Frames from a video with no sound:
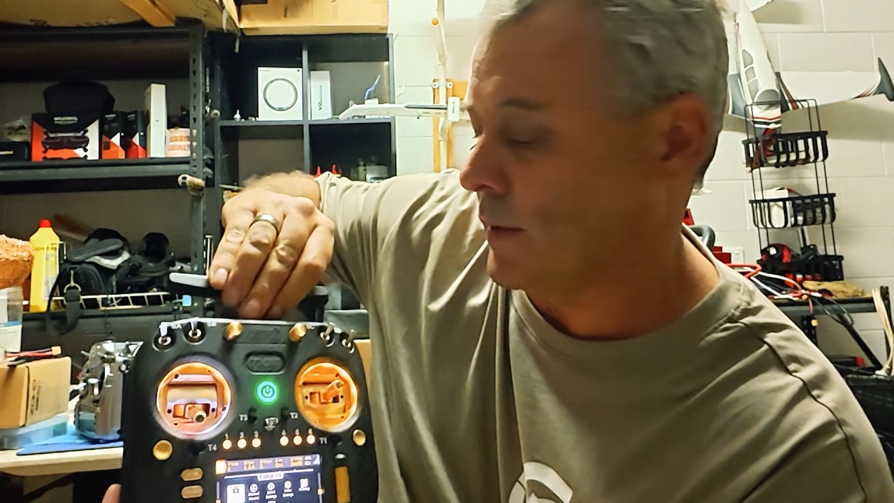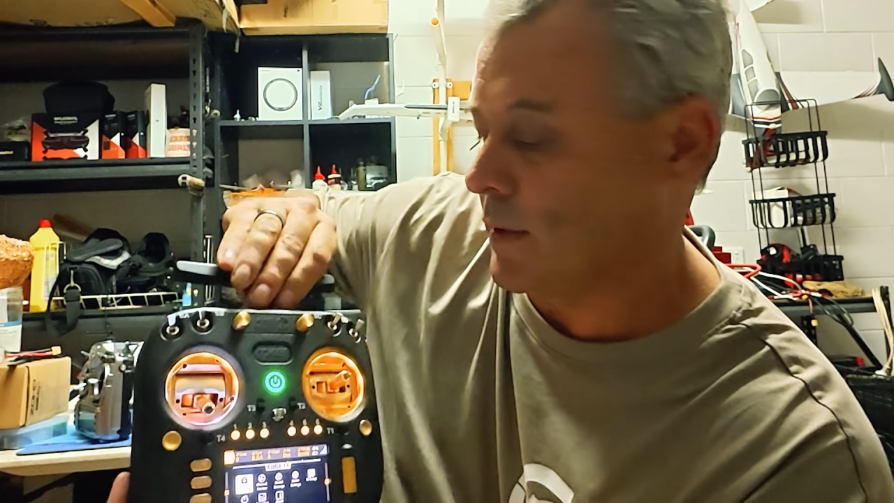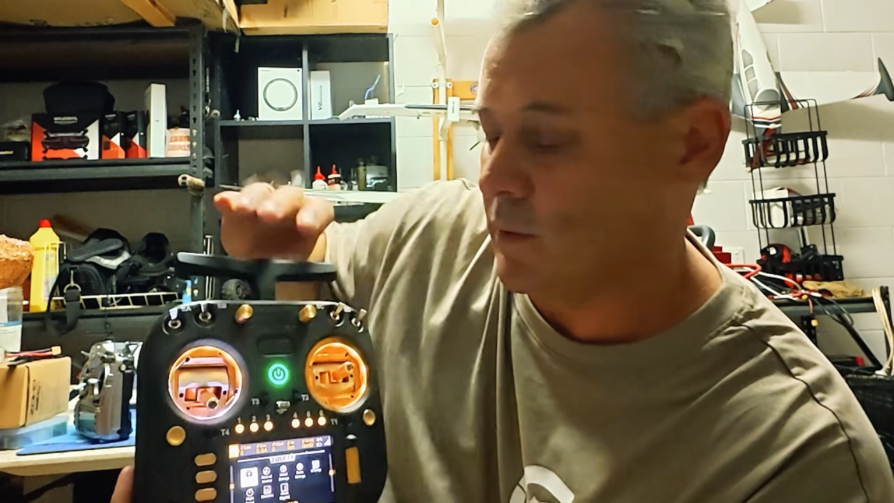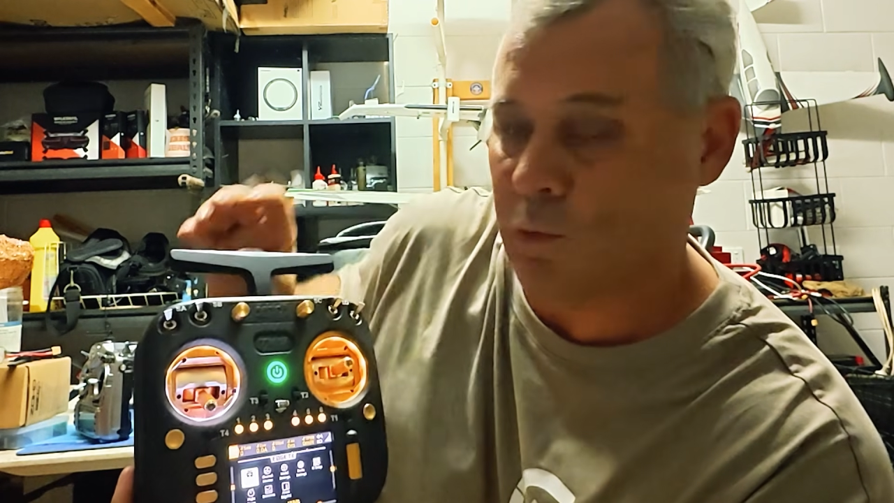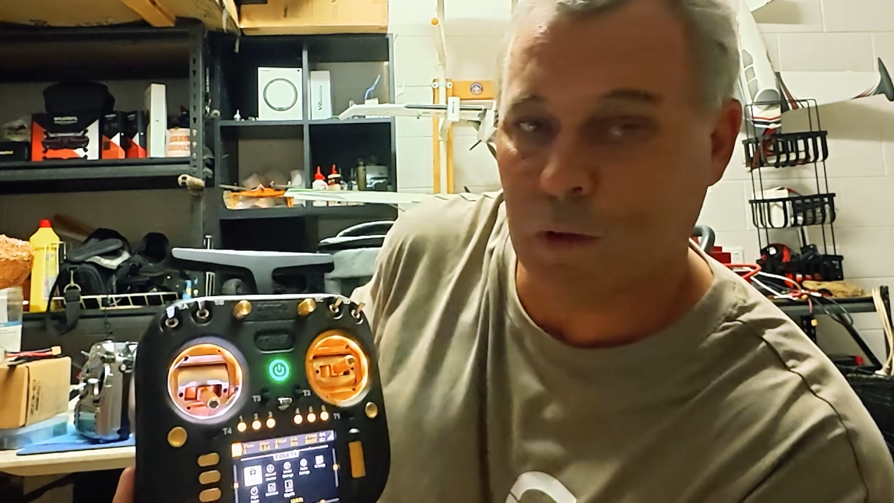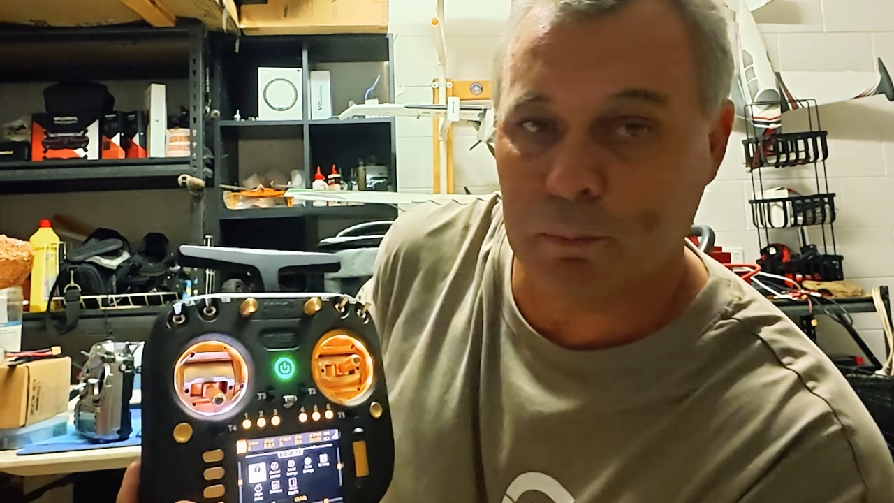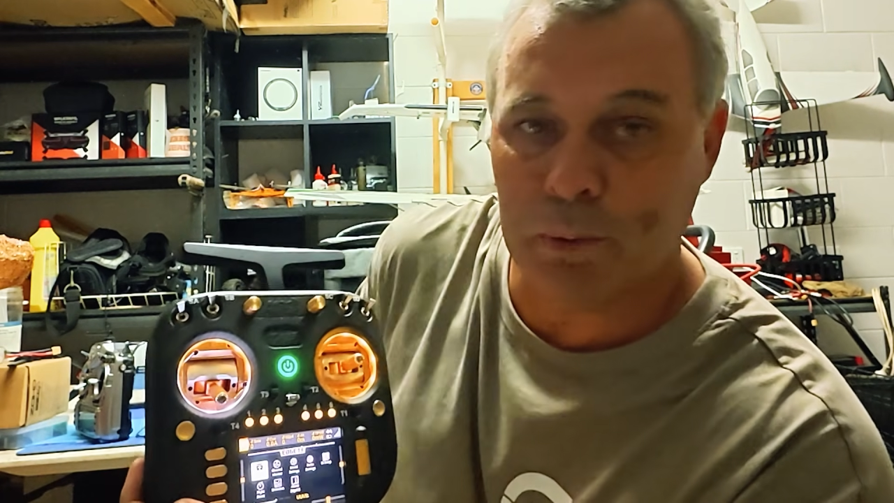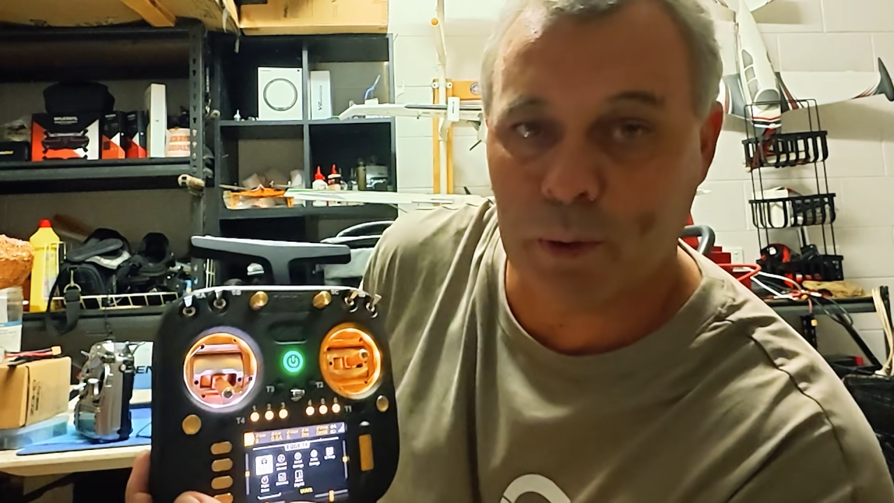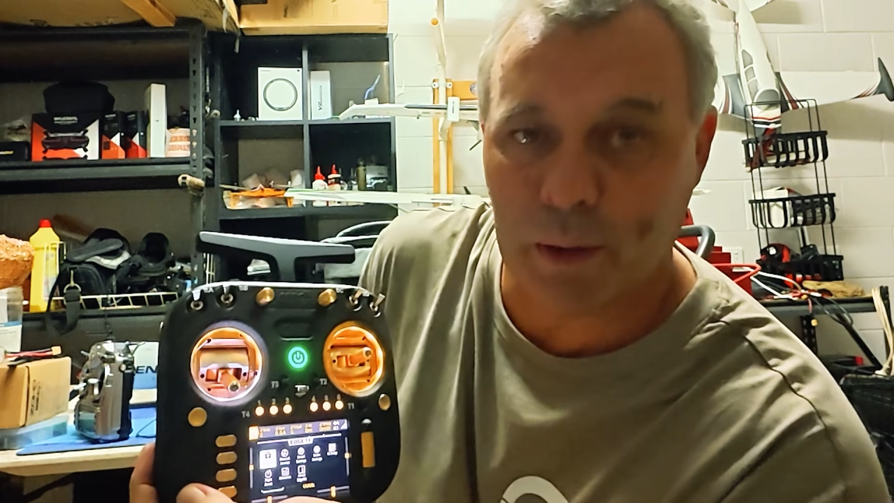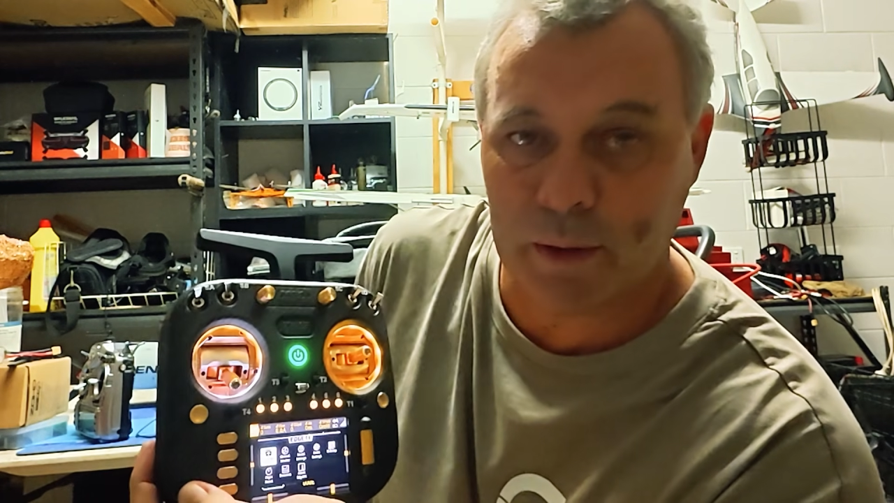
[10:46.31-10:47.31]
get the right
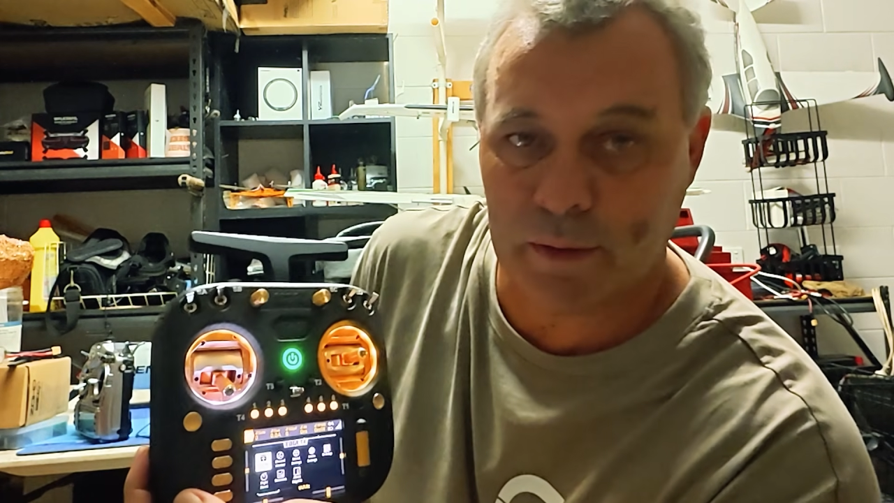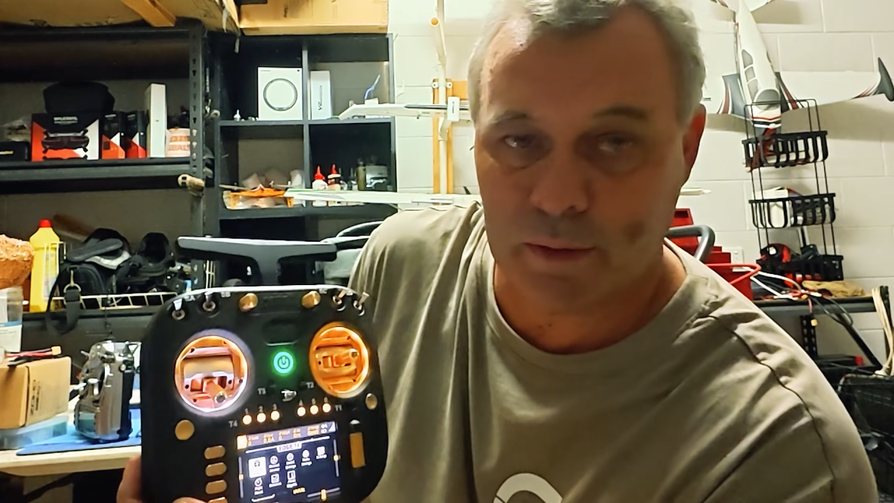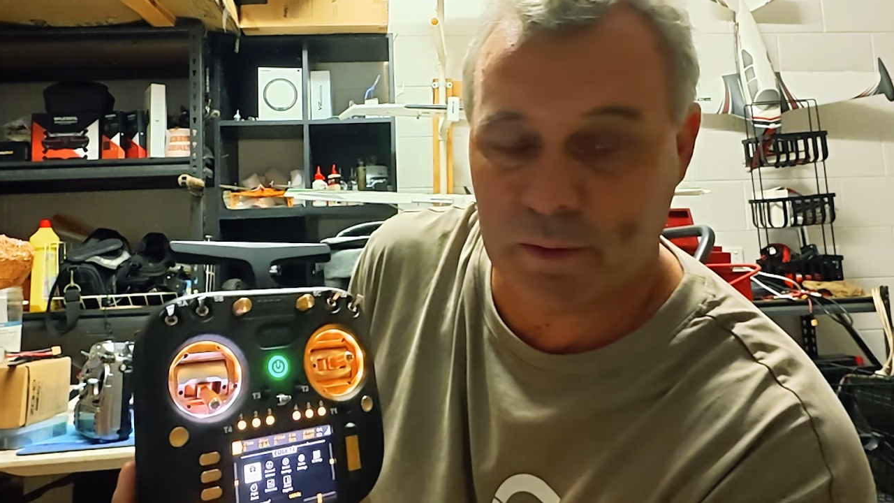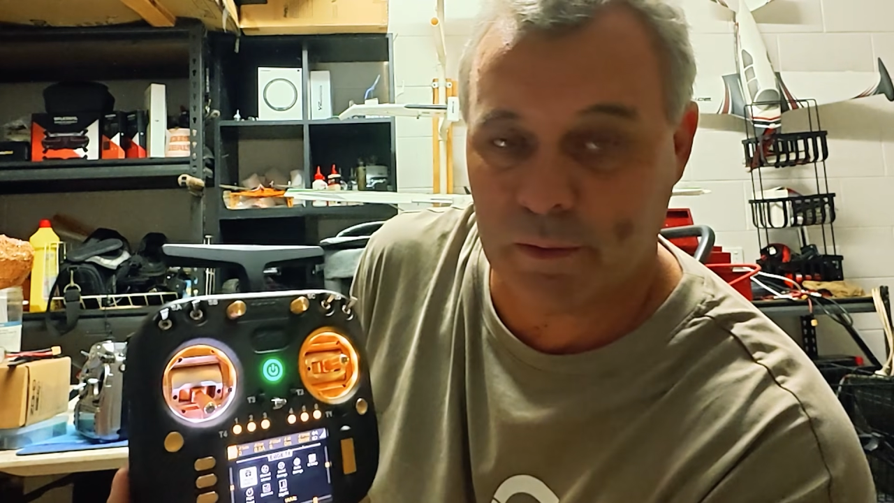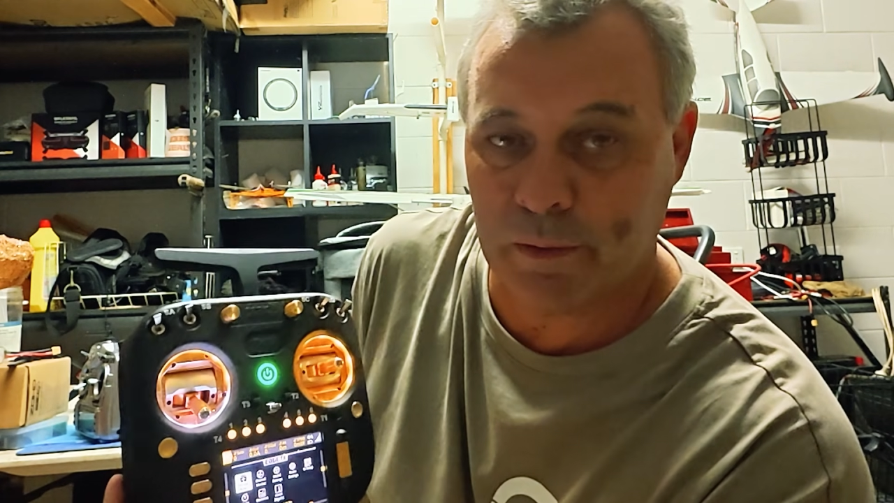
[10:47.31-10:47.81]
product. And